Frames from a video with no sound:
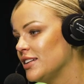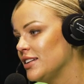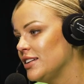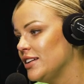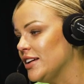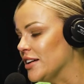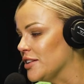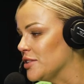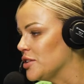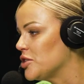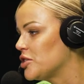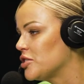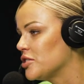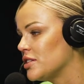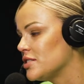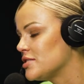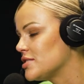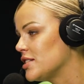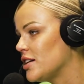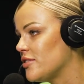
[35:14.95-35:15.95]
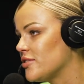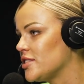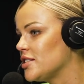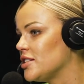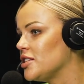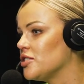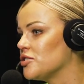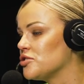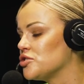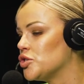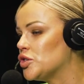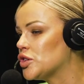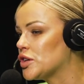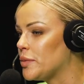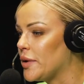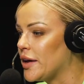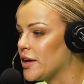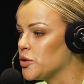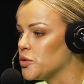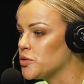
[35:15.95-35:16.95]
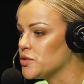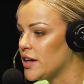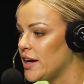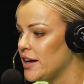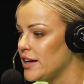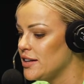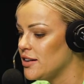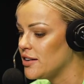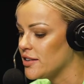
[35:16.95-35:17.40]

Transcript: yeah, you could, it's another thing you could talk about all day.